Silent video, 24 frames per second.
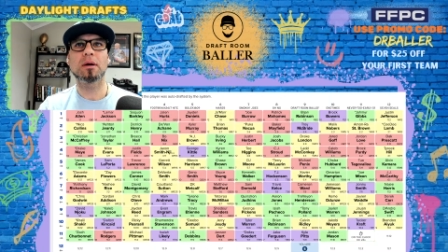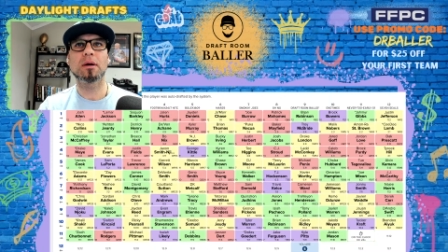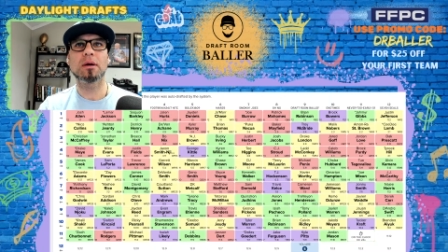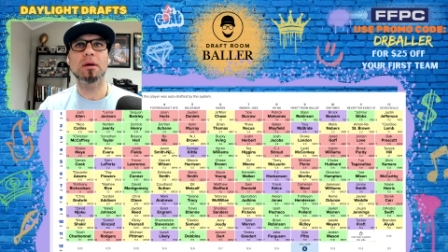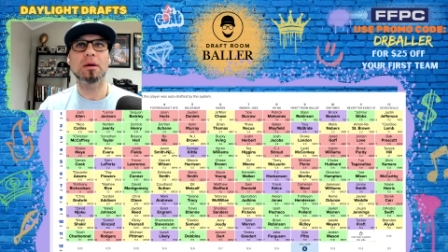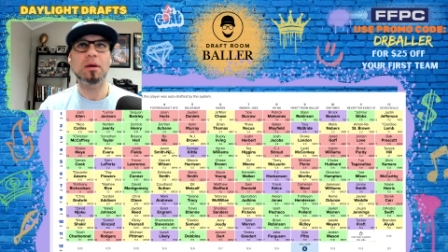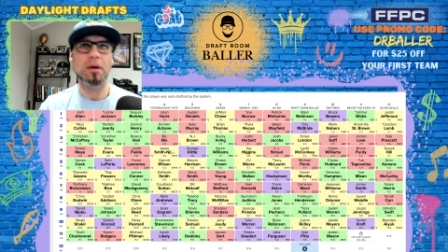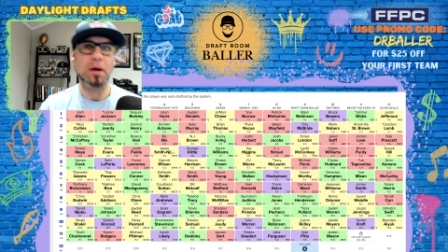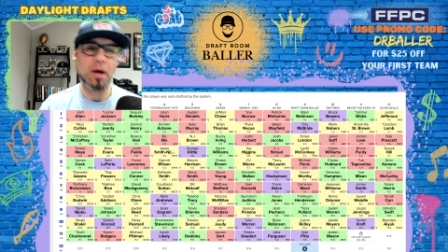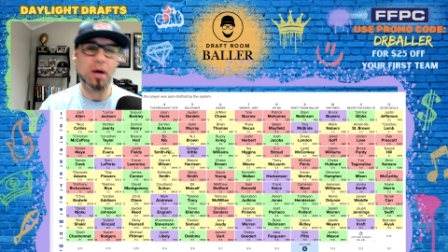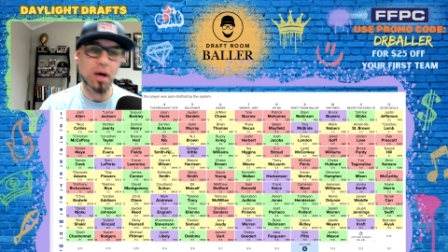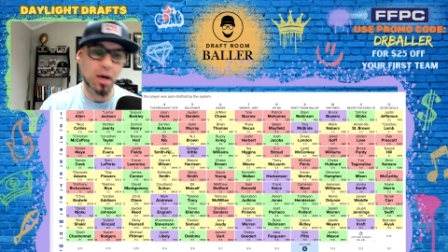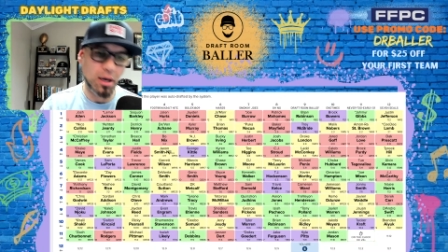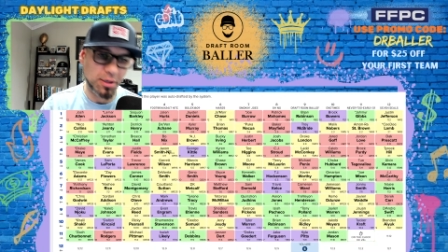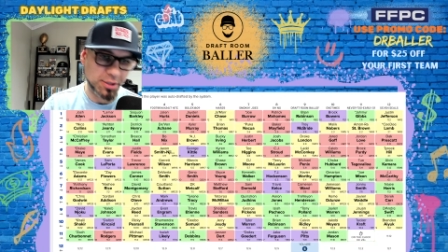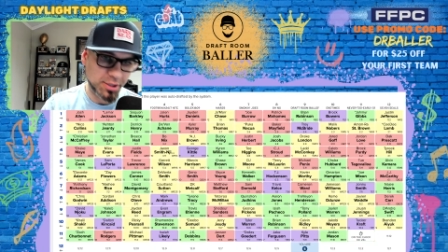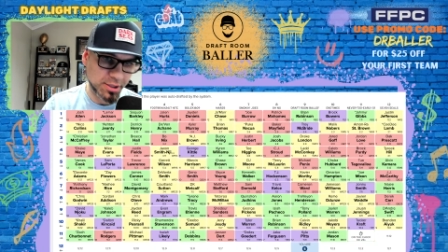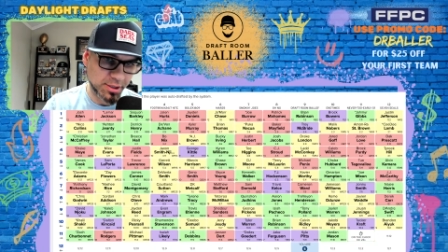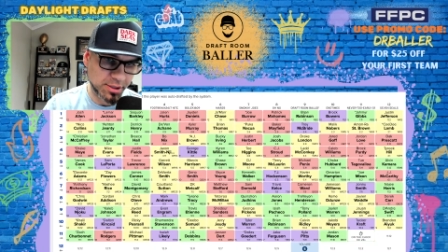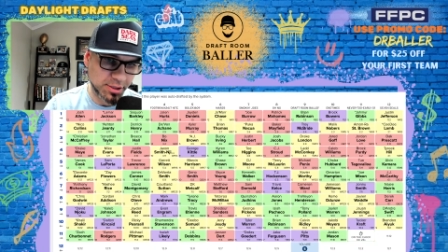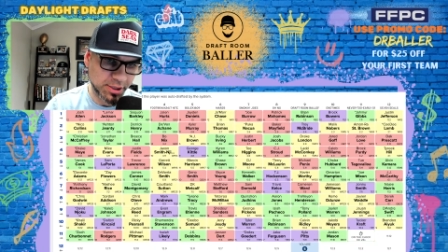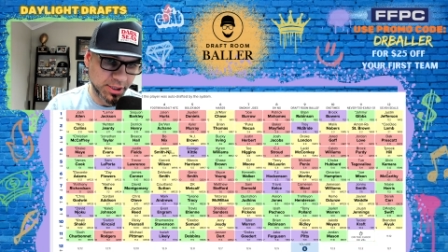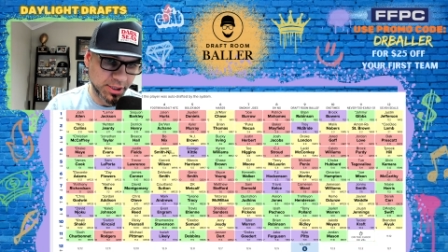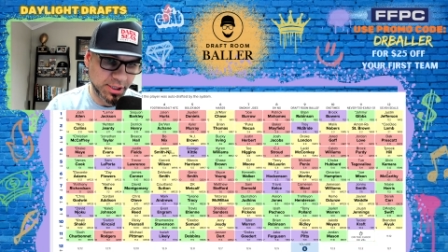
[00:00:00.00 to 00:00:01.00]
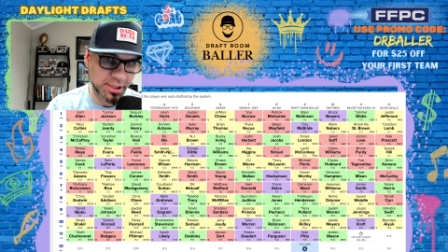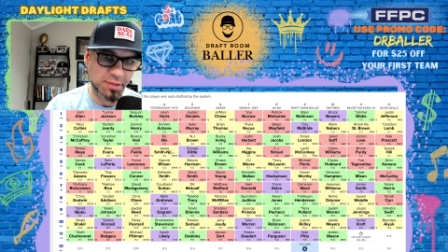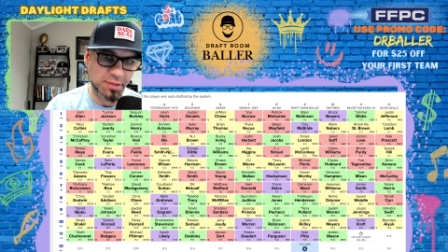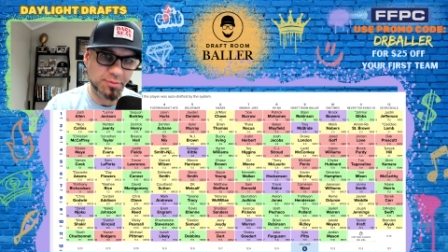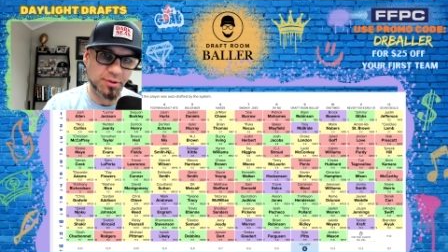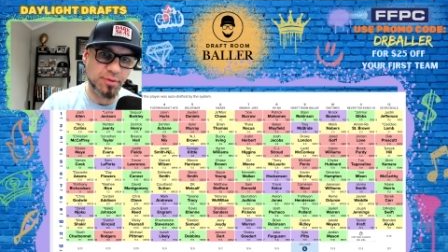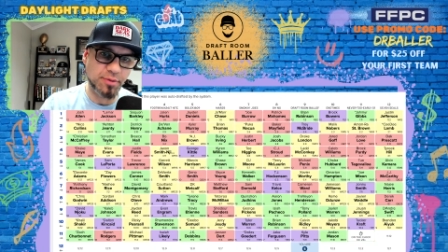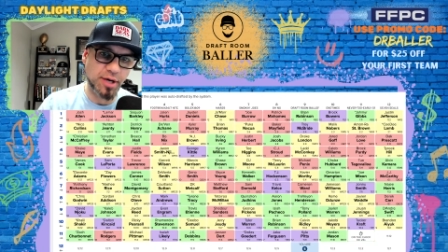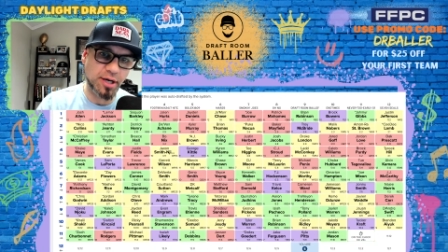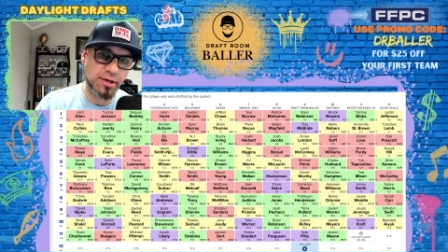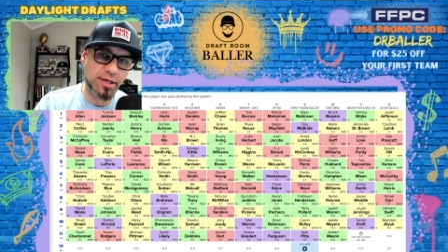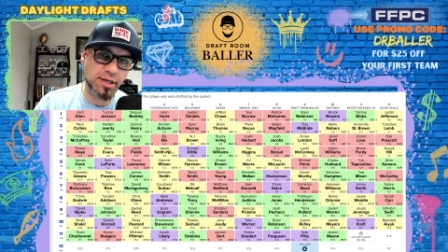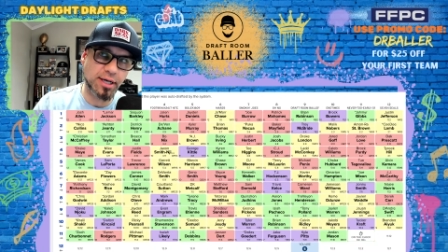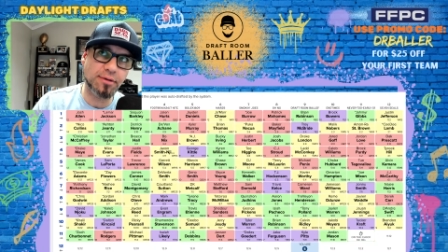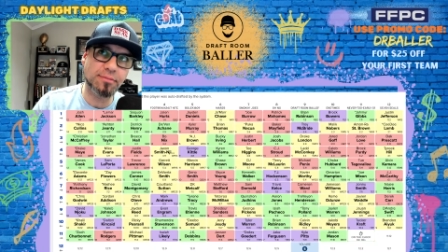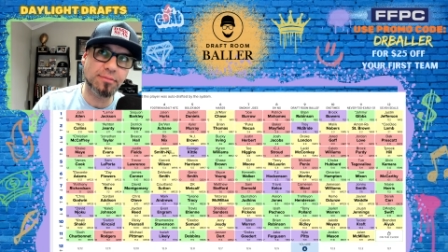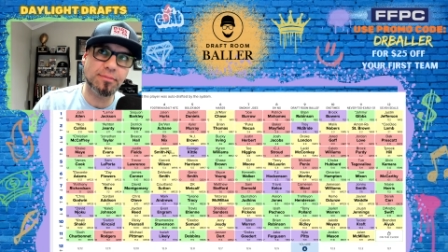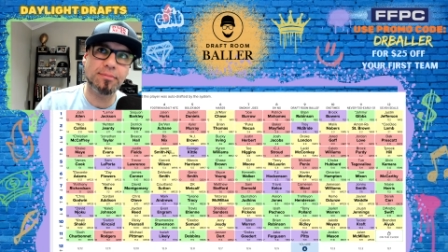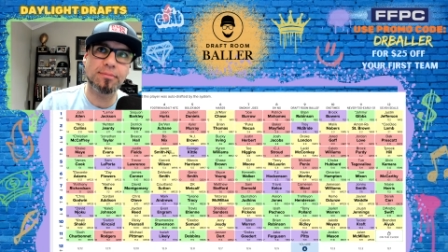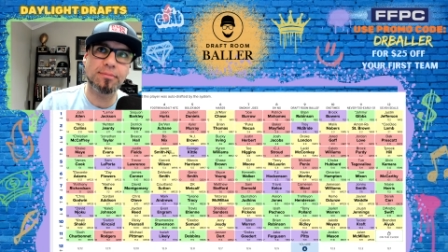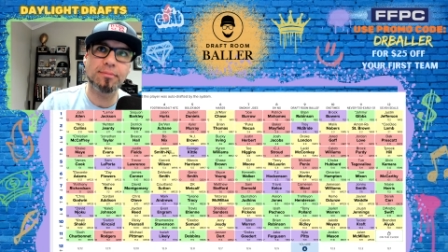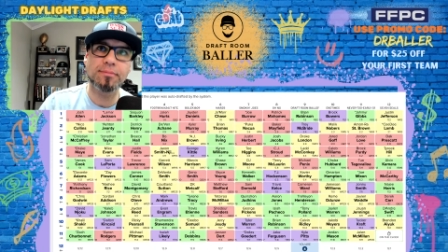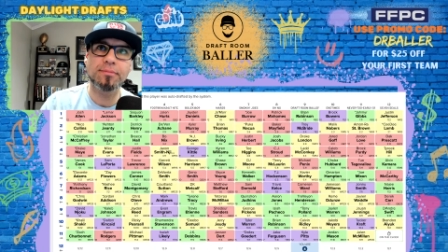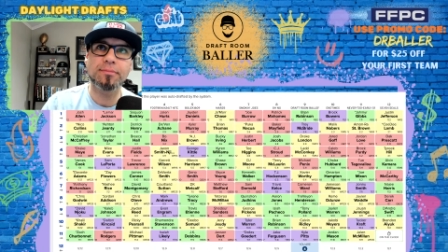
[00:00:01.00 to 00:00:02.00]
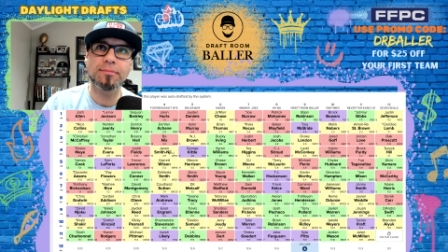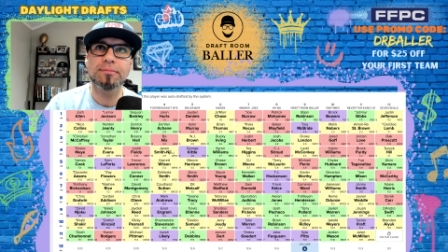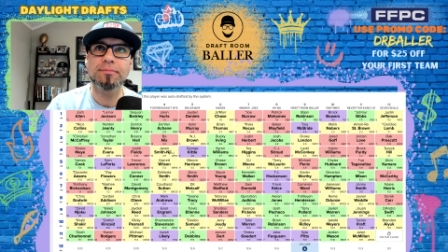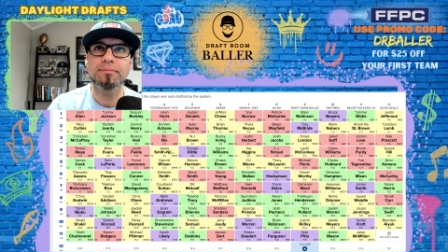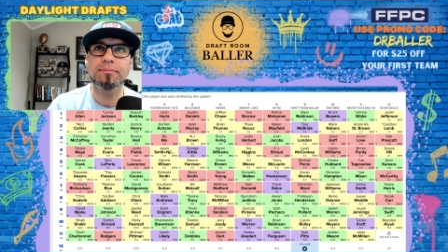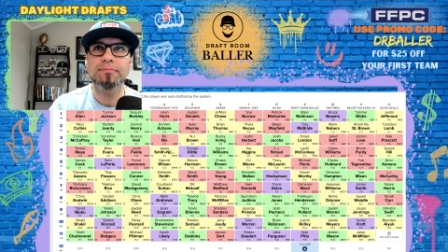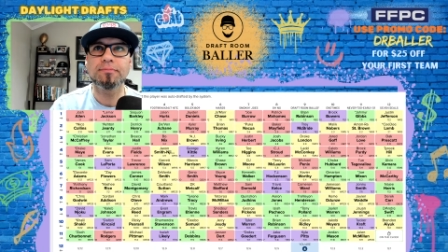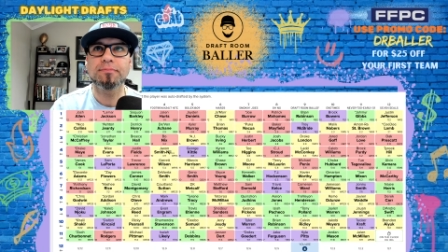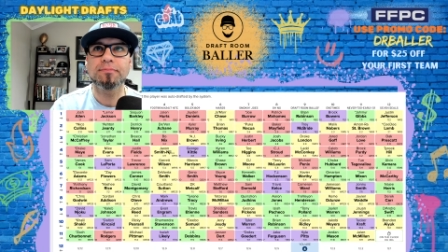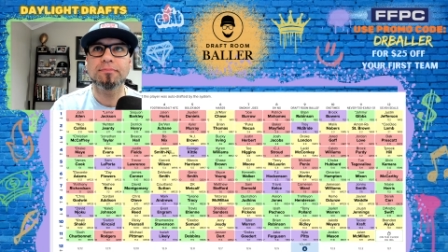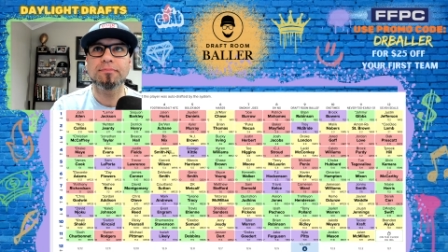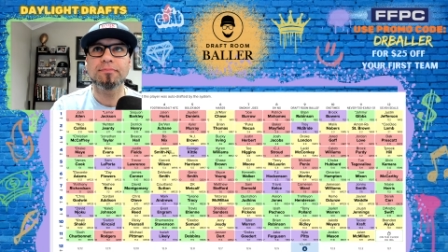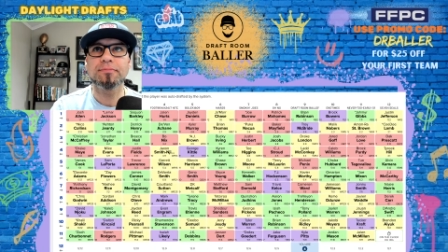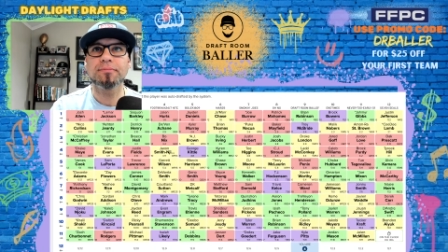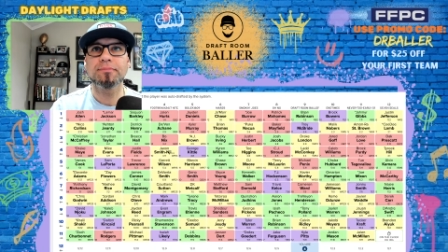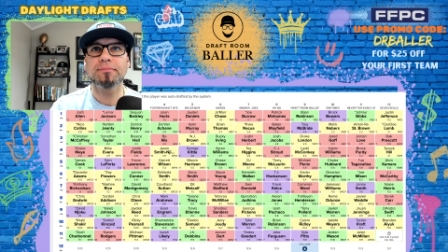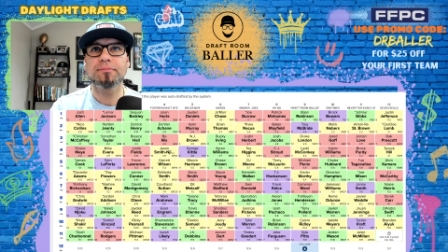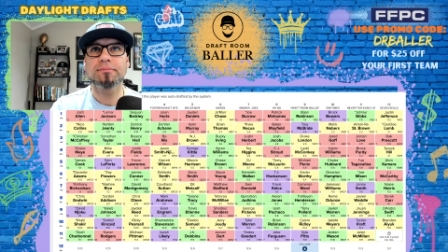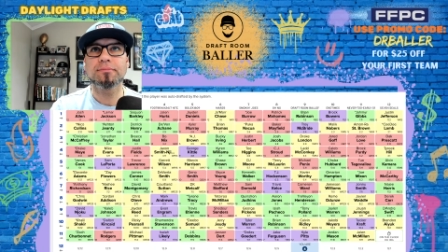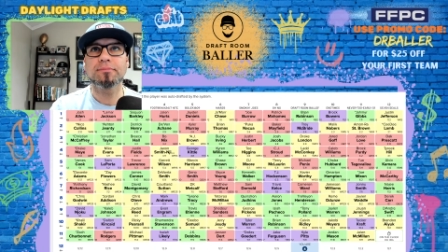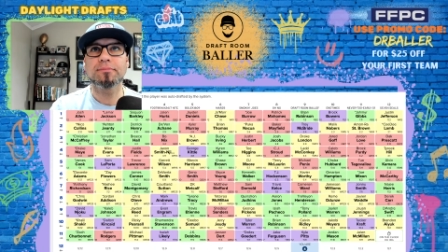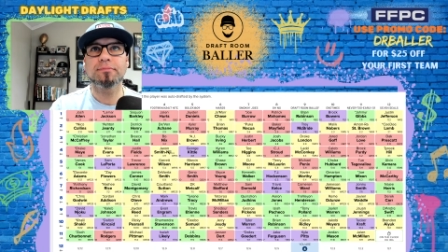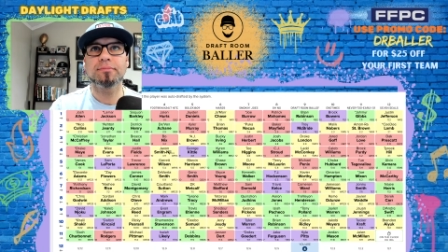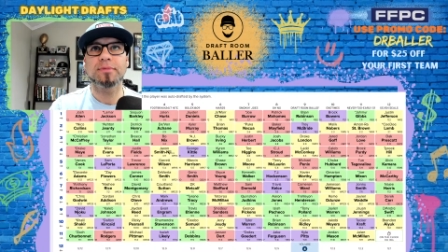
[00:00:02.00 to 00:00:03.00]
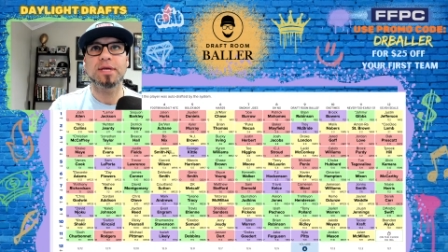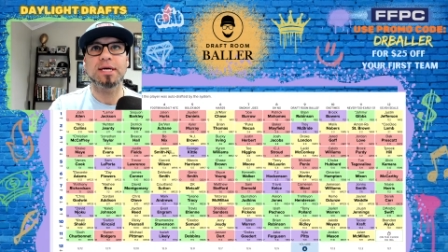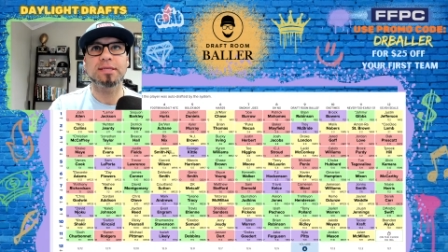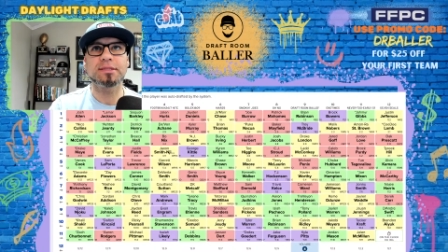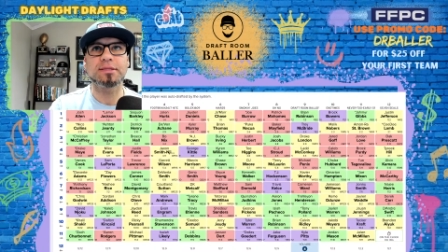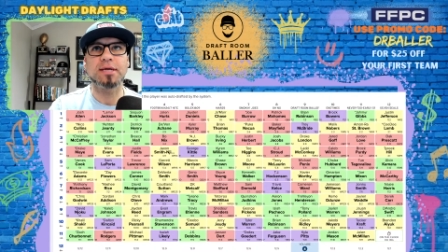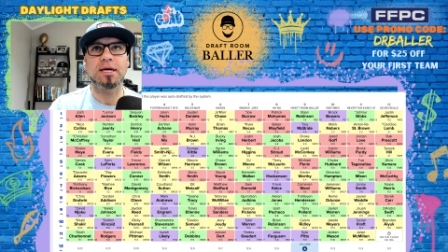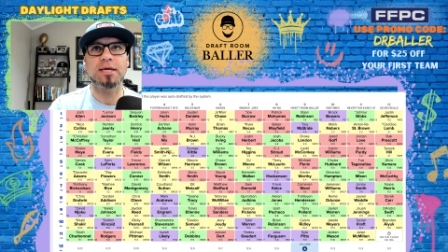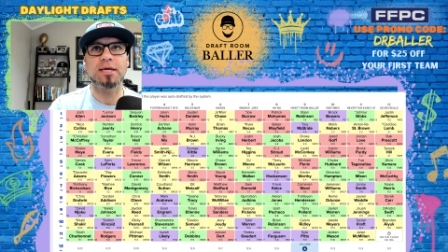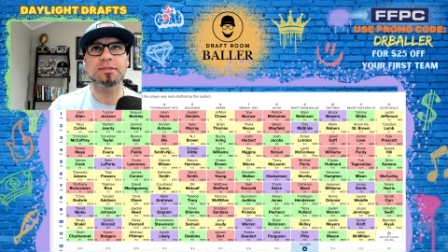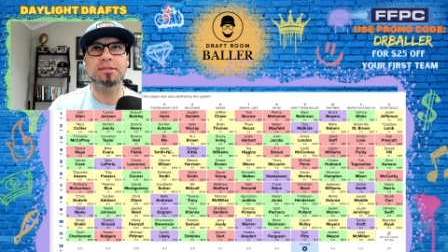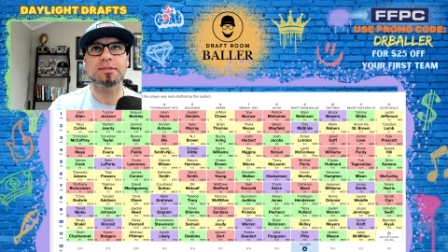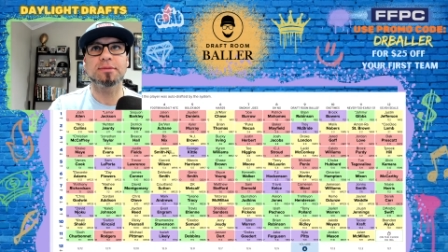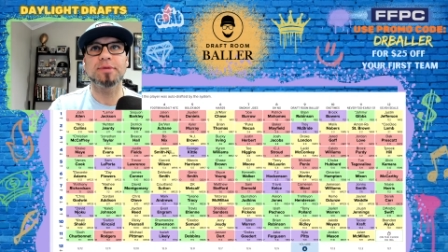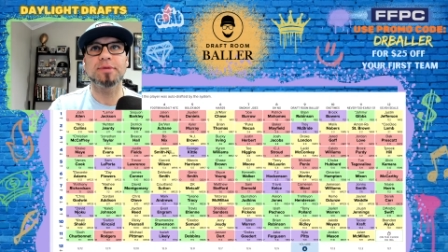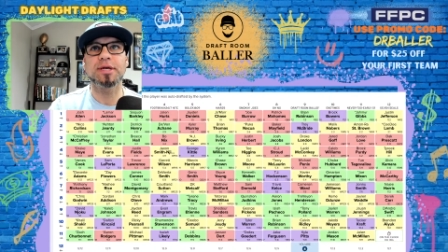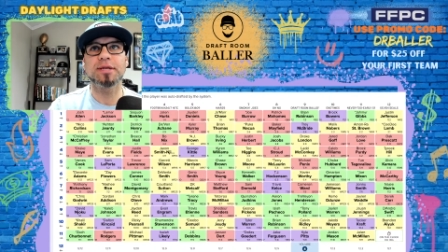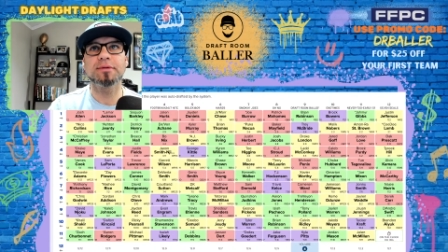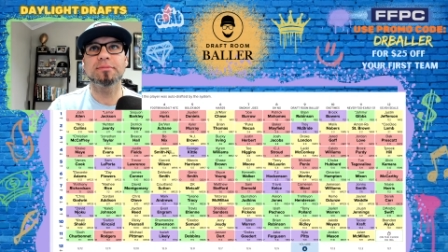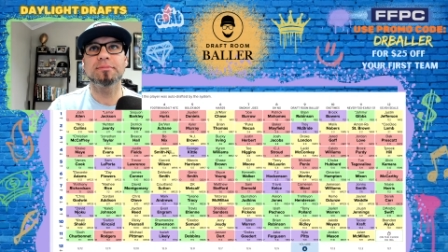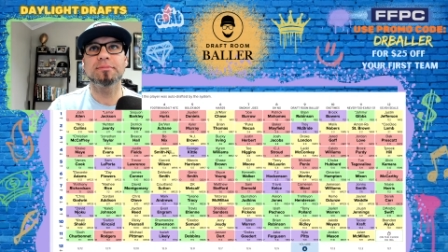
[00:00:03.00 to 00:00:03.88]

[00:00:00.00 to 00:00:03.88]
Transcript: Oh, you can hear me better now? That's awesome, man.